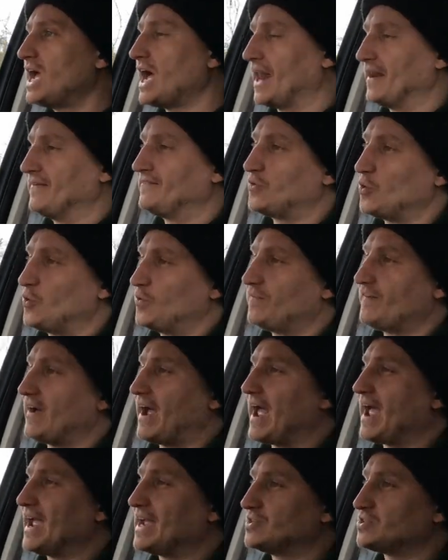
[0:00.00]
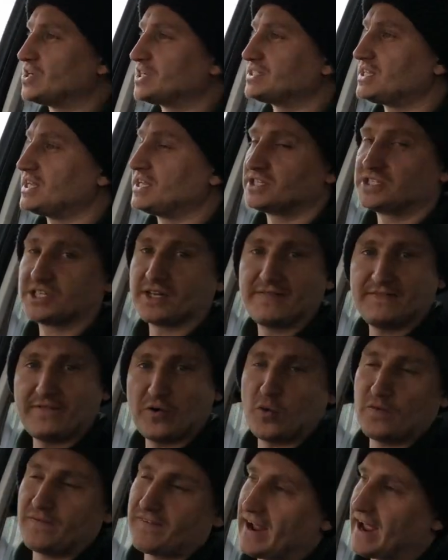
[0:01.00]
and the full fat HSE. So the
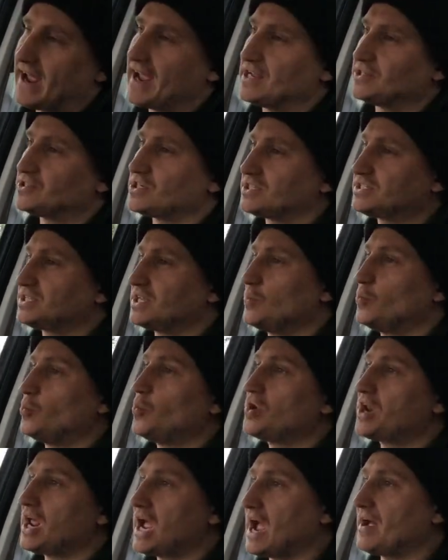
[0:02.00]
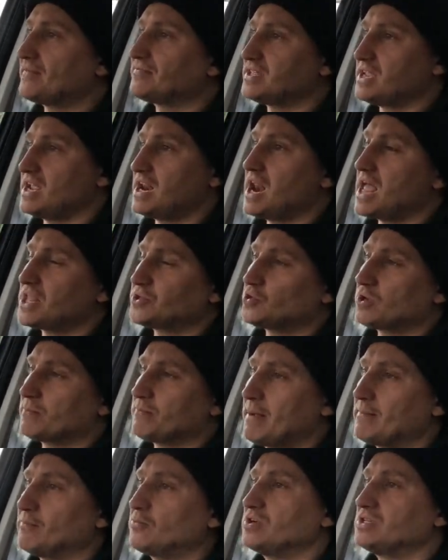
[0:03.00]
full fat HSE would have the electric
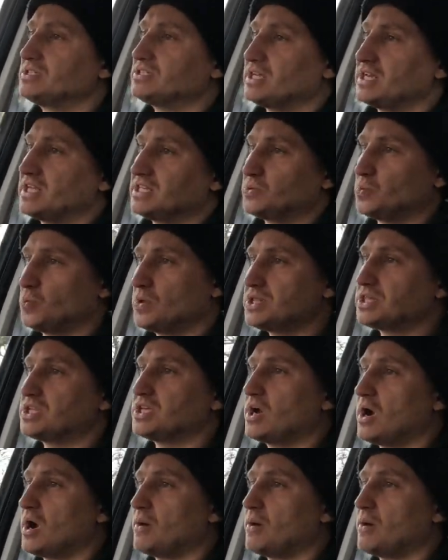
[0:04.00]
memory seats with the